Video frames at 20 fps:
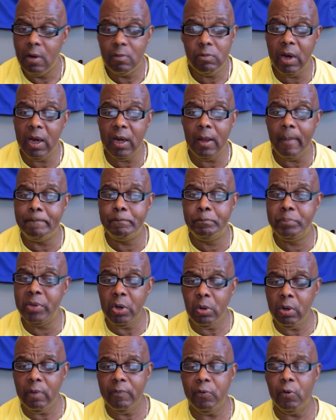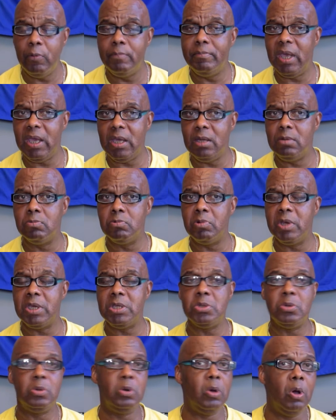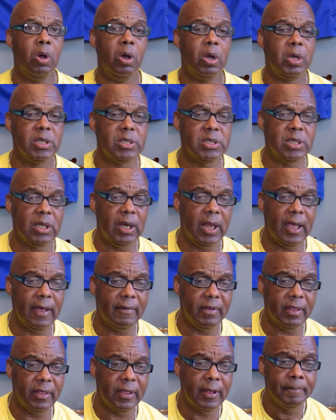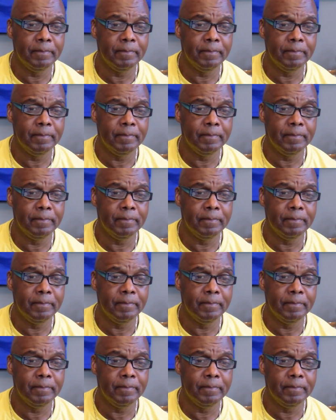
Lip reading: Ran a beautiful maiden race on August 11th.